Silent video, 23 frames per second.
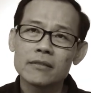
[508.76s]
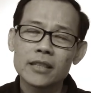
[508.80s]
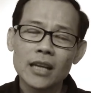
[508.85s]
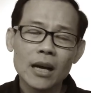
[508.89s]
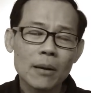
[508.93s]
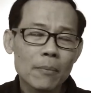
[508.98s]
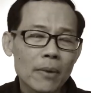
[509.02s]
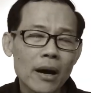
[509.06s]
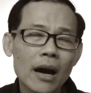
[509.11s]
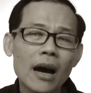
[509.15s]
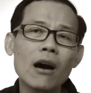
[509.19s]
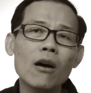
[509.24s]

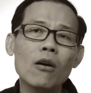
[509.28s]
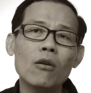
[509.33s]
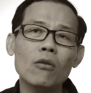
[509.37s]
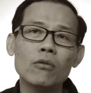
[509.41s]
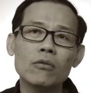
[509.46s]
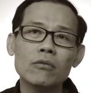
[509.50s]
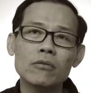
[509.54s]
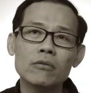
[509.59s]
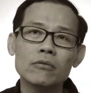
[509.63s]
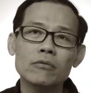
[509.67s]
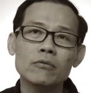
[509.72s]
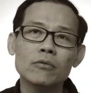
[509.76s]

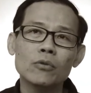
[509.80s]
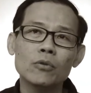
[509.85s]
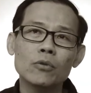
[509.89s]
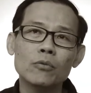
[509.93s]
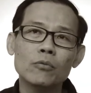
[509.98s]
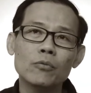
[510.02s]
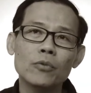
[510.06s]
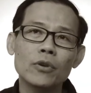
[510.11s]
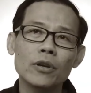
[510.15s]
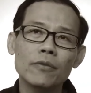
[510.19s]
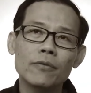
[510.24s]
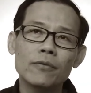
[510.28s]
somehow
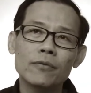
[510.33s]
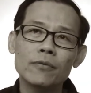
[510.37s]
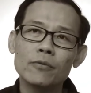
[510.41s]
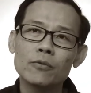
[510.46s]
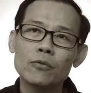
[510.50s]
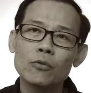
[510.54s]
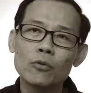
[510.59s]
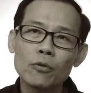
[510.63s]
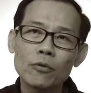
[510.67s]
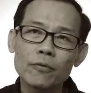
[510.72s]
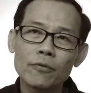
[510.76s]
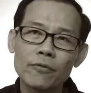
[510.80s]
with
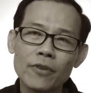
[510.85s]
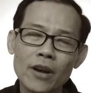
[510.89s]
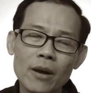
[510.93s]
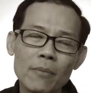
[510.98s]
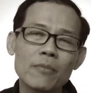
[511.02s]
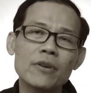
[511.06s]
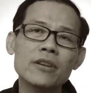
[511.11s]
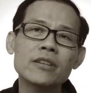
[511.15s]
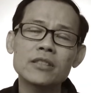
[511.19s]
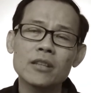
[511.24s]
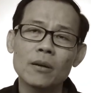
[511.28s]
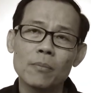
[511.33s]
good
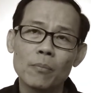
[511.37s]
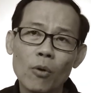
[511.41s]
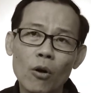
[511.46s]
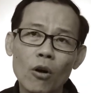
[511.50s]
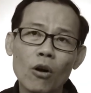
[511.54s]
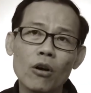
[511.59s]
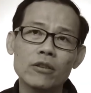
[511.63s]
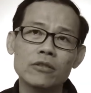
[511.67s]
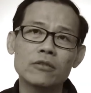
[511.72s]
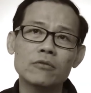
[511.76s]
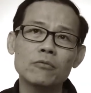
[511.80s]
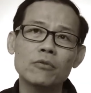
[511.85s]
family
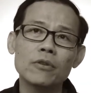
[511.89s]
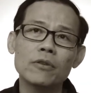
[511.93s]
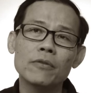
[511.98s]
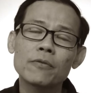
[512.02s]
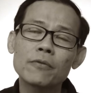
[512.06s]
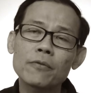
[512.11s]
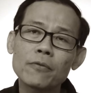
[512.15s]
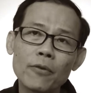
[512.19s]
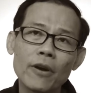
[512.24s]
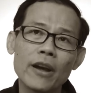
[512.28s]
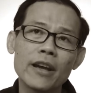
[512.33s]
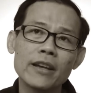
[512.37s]
support, with
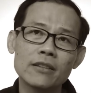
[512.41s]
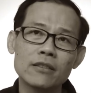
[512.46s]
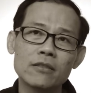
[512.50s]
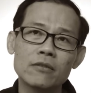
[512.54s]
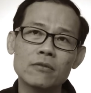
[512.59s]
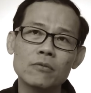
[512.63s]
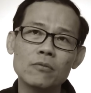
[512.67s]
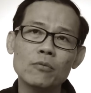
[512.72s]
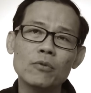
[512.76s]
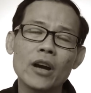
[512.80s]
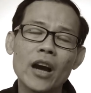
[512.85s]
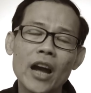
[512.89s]
friends,
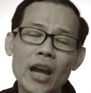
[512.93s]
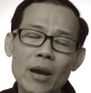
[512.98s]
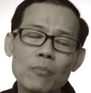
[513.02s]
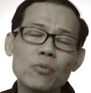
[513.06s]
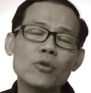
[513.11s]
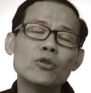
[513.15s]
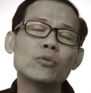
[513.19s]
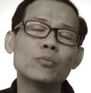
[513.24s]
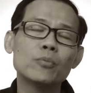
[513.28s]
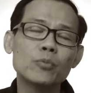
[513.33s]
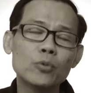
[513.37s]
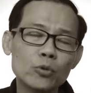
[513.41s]
we are
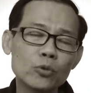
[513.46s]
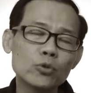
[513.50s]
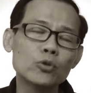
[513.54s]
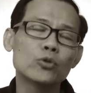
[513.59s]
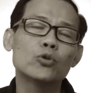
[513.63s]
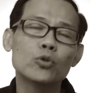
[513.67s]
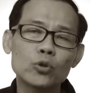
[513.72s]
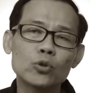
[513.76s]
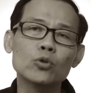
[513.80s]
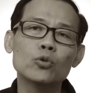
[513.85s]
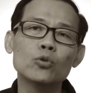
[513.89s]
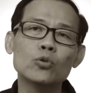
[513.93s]
able to pull
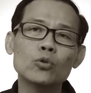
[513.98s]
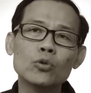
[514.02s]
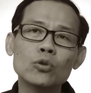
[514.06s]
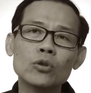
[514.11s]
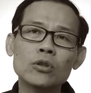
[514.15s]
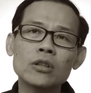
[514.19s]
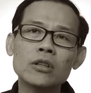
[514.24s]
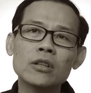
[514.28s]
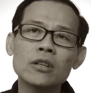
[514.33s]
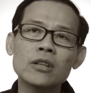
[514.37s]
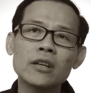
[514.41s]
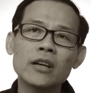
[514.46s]
through,
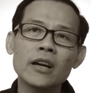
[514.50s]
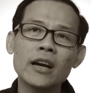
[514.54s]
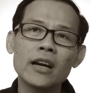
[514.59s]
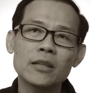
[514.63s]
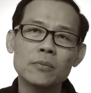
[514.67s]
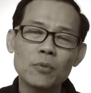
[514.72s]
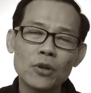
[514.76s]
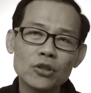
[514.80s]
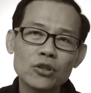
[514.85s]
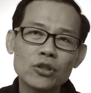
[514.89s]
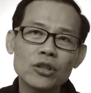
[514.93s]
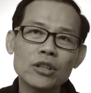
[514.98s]

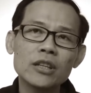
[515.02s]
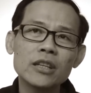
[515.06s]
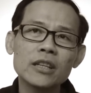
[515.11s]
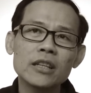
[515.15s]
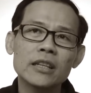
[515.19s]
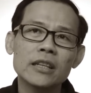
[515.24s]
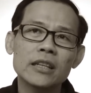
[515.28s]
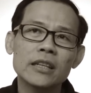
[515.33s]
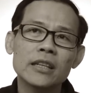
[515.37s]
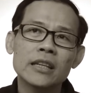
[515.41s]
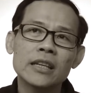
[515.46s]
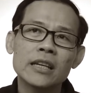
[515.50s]

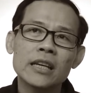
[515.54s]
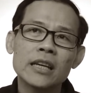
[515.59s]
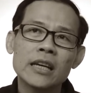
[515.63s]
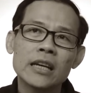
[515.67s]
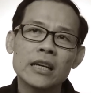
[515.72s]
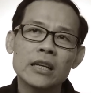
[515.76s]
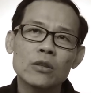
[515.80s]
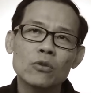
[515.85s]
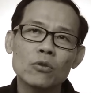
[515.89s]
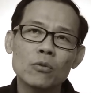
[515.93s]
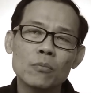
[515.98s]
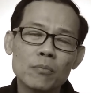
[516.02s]
especially
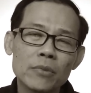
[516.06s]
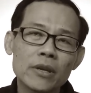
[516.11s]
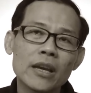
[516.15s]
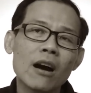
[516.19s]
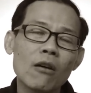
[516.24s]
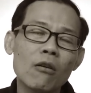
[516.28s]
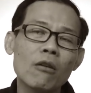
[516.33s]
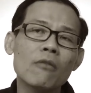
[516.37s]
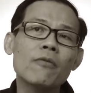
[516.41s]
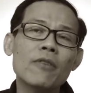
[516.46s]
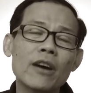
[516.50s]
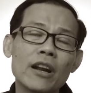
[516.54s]
to
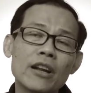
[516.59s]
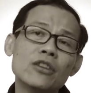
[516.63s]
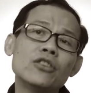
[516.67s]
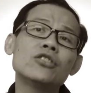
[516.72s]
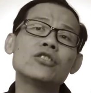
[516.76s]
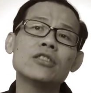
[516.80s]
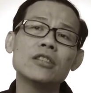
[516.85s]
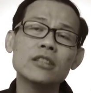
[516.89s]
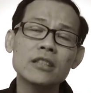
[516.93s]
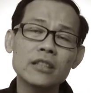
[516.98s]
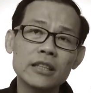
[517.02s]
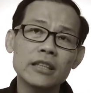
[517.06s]
meet our
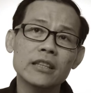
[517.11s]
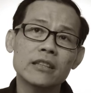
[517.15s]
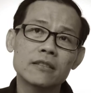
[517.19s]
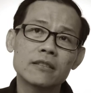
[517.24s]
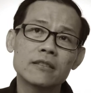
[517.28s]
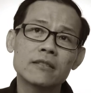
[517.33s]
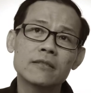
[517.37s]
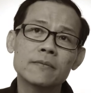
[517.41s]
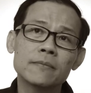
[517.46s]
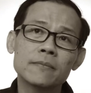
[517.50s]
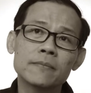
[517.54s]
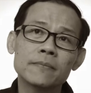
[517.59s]
financial
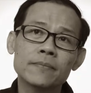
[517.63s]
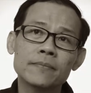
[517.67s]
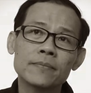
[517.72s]
needs.